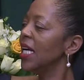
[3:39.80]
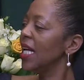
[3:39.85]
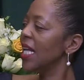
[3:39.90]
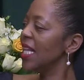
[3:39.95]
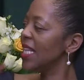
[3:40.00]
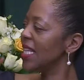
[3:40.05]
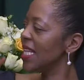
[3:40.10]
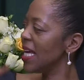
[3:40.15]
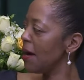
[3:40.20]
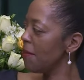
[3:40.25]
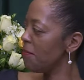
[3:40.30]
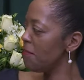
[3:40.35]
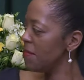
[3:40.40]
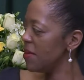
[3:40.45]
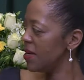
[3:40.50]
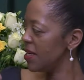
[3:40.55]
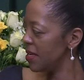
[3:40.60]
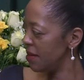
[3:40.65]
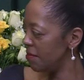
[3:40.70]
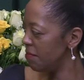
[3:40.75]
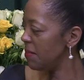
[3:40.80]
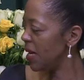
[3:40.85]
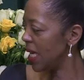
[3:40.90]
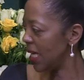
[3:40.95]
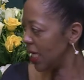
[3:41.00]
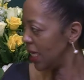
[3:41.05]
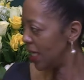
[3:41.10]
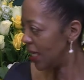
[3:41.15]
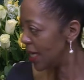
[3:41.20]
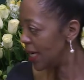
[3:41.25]
and they are
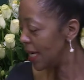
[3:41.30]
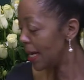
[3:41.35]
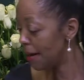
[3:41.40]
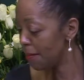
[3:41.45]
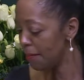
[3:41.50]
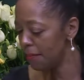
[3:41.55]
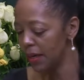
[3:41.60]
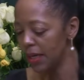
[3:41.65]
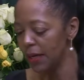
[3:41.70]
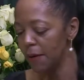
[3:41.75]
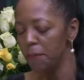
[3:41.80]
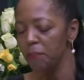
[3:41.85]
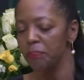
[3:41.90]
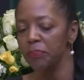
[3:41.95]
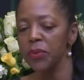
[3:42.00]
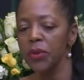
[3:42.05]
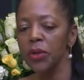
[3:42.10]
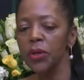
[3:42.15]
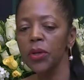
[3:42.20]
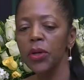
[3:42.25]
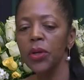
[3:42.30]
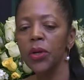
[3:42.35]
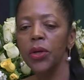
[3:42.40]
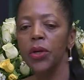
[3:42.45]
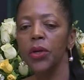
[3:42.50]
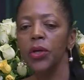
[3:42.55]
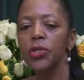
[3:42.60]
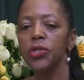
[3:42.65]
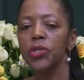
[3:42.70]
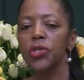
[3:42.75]
many in number.
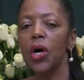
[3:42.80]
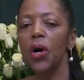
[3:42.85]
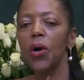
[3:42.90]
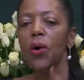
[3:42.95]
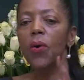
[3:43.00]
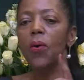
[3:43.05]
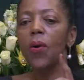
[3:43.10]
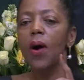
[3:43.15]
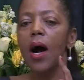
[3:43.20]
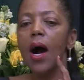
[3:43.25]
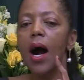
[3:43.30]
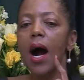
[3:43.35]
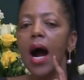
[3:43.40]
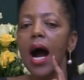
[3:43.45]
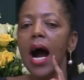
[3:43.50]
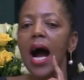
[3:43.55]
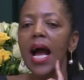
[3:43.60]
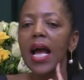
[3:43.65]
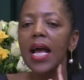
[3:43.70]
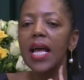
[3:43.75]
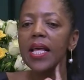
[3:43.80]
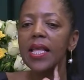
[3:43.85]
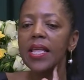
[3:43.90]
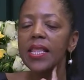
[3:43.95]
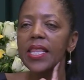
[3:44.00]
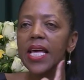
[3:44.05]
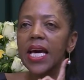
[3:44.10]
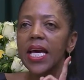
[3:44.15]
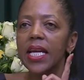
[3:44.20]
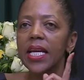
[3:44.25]
So
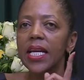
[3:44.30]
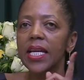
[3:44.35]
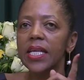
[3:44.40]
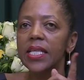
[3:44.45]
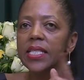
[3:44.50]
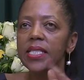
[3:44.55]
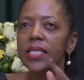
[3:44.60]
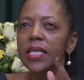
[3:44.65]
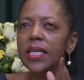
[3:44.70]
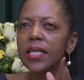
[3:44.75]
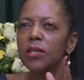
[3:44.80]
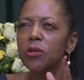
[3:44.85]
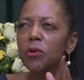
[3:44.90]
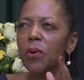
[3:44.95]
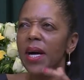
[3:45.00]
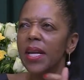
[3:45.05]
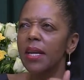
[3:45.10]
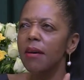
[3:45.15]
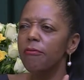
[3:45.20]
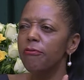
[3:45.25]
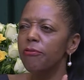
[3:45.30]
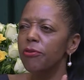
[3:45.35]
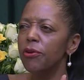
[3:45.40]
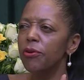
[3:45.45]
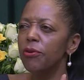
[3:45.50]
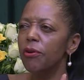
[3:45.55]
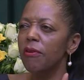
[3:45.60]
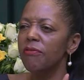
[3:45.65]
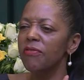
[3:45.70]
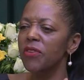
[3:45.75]
I then listened to quite a
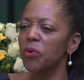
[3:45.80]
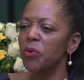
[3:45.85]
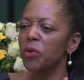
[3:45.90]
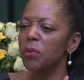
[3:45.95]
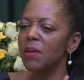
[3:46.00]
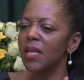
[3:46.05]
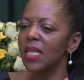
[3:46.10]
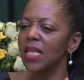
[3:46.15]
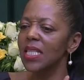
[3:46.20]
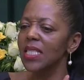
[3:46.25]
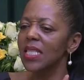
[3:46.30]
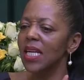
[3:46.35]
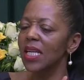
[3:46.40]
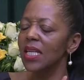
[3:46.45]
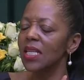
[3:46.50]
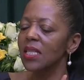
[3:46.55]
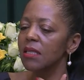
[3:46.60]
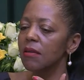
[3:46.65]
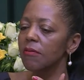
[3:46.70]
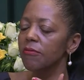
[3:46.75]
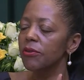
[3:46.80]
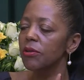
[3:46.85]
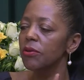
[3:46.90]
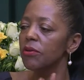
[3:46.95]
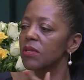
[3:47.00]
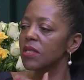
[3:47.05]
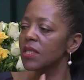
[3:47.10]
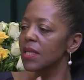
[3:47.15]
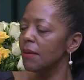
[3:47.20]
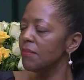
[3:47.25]
few of the women that I
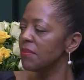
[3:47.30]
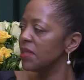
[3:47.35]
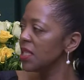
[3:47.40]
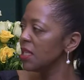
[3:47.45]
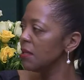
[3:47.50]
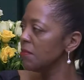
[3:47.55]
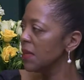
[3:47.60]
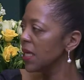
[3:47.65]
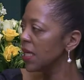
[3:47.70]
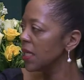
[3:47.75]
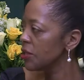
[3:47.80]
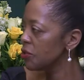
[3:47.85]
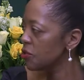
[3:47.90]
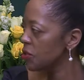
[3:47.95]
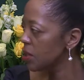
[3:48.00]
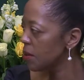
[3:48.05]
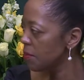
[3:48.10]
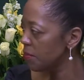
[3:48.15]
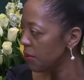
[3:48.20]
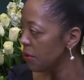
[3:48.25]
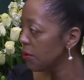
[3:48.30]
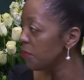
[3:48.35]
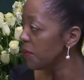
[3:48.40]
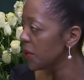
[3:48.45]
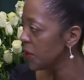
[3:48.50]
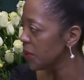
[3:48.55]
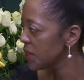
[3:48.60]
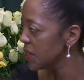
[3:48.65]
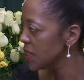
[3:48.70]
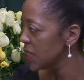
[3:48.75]
interviewed. Some didn't make it to the book
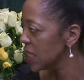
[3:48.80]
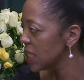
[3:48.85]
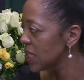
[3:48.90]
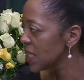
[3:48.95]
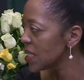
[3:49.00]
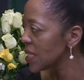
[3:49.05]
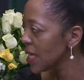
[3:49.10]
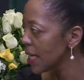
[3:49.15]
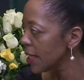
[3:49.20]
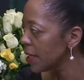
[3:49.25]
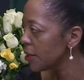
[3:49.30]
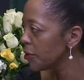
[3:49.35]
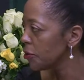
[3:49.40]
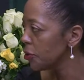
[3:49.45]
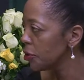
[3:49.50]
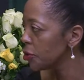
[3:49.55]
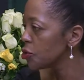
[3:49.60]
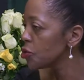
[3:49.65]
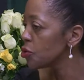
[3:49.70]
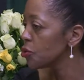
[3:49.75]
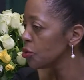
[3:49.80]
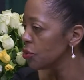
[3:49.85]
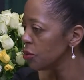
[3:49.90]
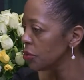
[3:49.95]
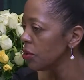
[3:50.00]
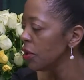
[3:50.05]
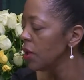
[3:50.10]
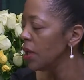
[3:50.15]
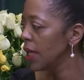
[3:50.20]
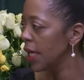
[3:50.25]
because they decided not
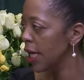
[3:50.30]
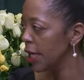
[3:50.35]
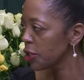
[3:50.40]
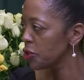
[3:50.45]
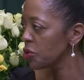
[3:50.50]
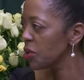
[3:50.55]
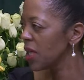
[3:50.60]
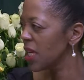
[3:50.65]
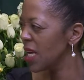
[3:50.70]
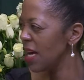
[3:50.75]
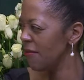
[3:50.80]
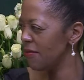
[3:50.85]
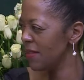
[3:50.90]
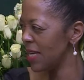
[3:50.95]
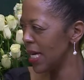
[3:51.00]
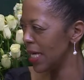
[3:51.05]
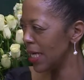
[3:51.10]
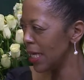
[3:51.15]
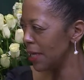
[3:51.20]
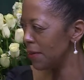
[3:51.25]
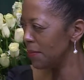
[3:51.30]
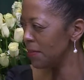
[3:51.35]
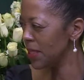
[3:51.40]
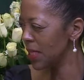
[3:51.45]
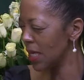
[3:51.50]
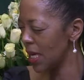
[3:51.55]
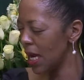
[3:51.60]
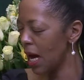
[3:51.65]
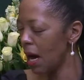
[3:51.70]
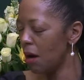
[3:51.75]
to actually have their
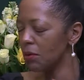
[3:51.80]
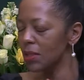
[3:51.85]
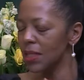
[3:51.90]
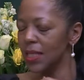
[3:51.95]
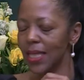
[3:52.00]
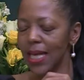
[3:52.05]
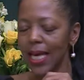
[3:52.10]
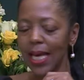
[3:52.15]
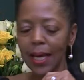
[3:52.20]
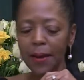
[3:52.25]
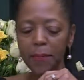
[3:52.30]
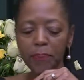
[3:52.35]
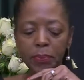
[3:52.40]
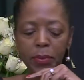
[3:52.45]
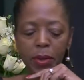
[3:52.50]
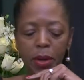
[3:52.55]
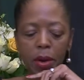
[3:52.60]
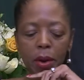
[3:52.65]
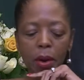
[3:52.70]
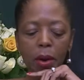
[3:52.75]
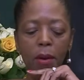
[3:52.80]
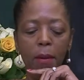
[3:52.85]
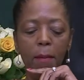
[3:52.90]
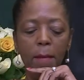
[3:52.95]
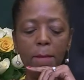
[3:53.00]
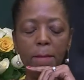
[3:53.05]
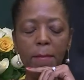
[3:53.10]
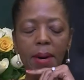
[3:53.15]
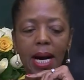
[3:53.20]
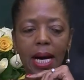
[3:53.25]
names out there.
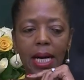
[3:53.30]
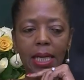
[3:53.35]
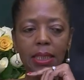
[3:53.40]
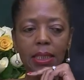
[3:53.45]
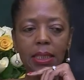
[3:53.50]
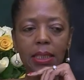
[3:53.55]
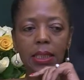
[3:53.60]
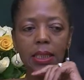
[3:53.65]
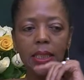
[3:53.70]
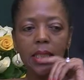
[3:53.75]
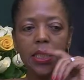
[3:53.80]
But